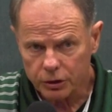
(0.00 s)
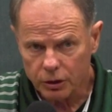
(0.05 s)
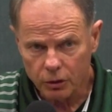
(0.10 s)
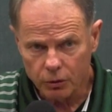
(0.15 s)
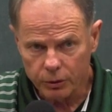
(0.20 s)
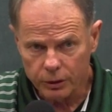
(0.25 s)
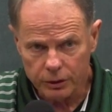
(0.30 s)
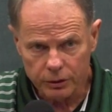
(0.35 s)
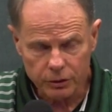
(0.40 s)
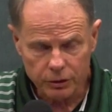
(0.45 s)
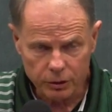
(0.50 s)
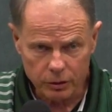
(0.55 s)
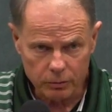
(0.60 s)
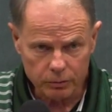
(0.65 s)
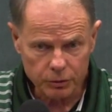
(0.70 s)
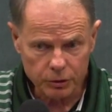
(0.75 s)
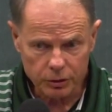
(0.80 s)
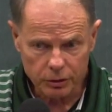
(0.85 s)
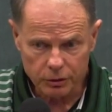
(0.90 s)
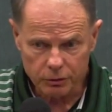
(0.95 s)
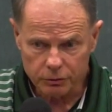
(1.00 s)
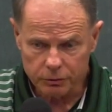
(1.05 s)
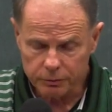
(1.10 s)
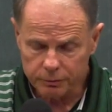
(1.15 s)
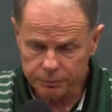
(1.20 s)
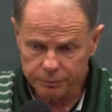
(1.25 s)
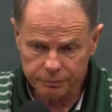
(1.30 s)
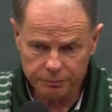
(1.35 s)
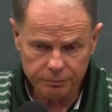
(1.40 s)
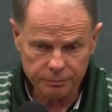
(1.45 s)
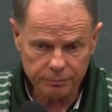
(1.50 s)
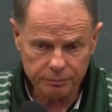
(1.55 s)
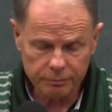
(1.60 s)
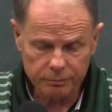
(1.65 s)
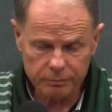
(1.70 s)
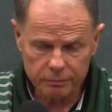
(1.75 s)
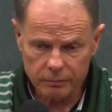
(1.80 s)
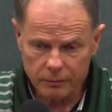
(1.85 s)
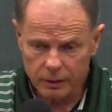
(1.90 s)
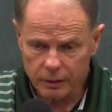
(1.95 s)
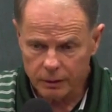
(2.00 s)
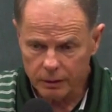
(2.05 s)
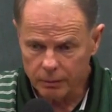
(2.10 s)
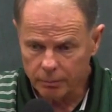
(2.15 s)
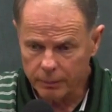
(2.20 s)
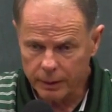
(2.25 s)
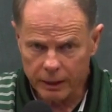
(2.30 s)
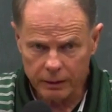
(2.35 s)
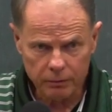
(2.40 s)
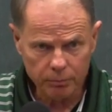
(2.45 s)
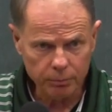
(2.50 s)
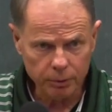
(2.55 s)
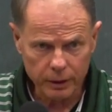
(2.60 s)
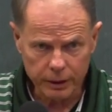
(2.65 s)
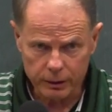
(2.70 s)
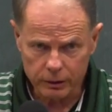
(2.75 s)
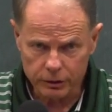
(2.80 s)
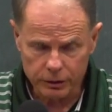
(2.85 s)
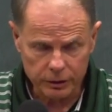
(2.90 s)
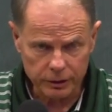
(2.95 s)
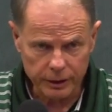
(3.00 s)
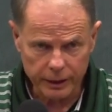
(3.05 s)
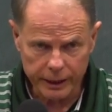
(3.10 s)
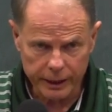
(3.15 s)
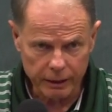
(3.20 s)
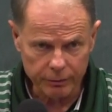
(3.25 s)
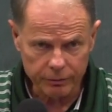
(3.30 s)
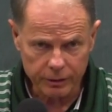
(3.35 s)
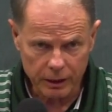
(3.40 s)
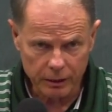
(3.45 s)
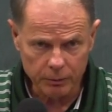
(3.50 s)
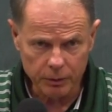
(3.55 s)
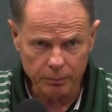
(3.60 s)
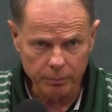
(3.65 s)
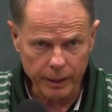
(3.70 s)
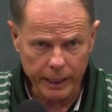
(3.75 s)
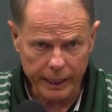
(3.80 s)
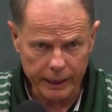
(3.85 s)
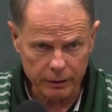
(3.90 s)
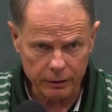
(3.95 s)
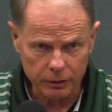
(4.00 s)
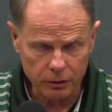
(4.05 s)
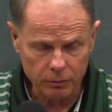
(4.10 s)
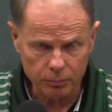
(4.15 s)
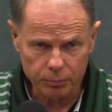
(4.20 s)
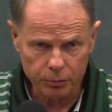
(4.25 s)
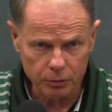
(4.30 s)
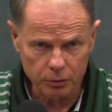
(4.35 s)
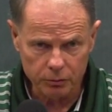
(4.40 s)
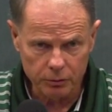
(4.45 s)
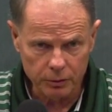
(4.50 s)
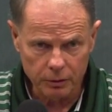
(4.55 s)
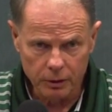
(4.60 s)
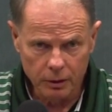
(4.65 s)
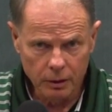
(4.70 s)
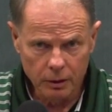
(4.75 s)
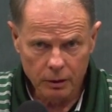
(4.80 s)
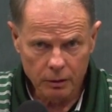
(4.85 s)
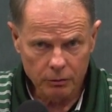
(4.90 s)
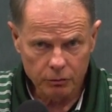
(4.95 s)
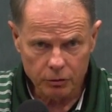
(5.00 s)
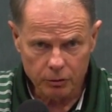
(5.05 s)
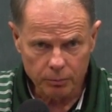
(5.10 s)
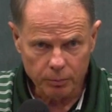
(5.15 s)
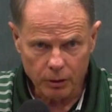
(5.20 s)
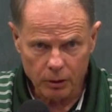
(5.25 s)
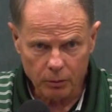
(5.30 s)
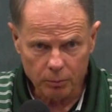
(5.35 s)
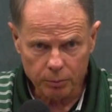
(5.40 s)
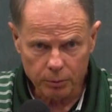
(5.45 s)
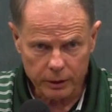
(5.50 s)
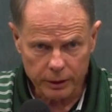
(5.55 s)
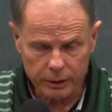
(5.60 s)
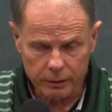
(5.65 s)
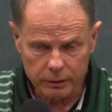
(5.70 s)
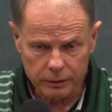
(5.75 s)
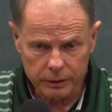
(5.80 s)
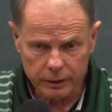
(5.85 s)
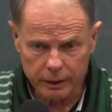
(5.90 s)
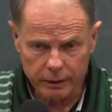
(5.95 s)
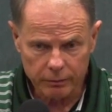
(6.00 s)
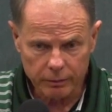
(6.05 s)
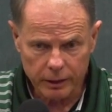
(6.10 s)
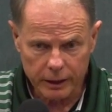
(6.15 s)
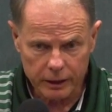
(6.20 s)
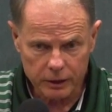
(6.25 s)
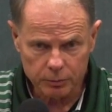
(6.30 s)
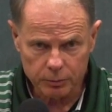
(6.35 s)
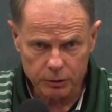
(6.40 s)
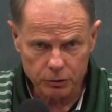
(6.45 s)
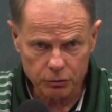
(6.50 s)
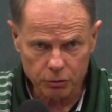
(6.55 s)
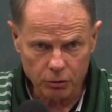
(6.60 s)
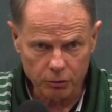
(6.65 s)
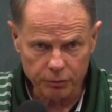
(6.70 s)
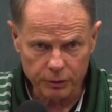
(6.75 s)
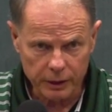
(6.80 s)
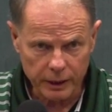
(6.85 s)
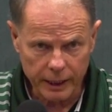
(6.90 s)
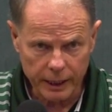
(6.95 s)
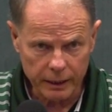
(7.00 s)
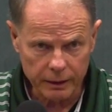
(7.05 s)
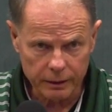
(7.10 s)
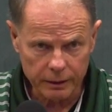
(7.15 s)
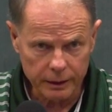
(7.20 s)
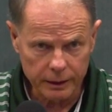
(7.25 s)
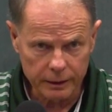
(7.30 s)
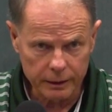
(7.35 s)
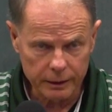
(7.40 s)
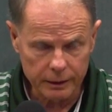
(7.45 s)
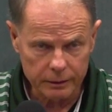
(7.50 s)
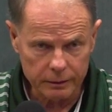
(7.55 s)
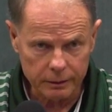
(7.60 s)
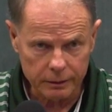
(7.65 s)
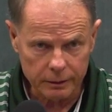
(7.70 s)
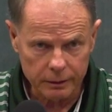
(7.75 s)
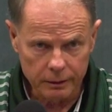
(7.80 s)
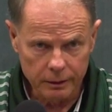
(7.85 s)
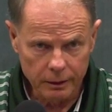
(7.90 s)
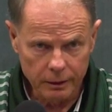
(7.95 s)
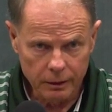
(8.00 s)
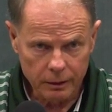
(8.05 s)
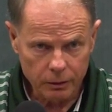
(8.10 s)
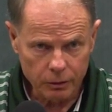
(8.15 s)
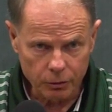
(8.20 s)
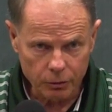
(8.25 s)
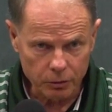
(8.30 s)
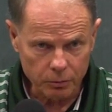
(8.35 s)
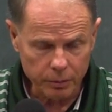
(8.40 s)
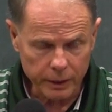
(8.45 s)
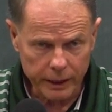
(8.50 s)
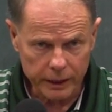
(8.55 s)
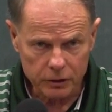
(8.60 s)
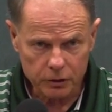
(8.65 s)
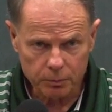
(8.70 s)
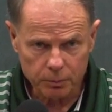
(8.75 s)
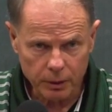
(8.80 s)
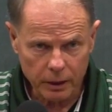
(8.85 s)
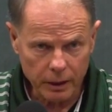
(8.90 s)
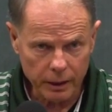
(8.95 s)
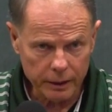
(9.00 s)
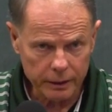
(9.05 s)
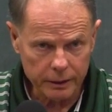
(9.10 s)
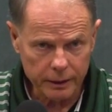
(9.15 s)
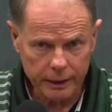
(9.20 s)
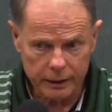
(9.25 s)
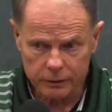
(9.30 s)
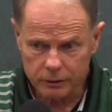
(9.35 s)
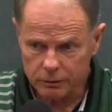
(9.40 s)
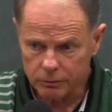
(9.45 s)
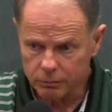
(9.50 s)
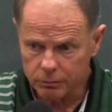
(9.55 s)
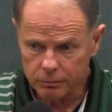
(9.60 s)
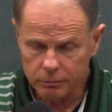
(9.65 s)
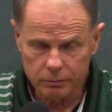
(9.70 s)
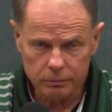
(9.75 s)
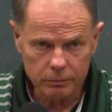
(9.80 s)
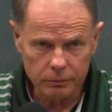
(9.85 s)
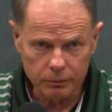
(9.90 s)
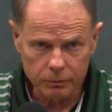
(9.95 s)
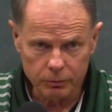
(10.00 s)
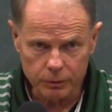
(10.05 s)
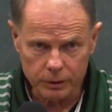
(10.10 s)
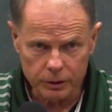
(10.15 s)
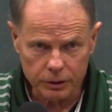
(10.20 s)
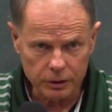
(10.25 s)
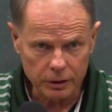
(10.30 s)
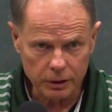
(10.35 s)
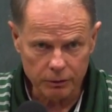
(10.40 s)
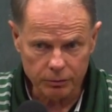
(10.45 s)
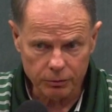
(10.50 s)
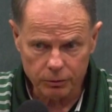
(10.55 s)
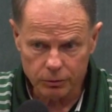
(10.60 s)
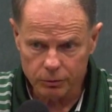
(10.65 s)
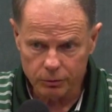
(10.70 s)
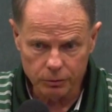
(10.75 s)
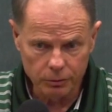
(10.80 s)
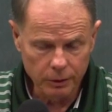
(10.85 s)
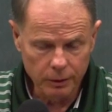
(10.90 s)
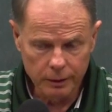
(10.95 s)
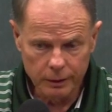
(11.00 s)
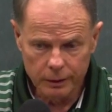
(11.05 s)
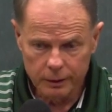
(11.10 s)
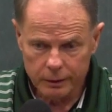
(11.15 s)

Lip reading: so in terms of the amount of players that they have coming back that are proven football players, have a Heisman Trophy candidate at the quarterback spot, has a receiver who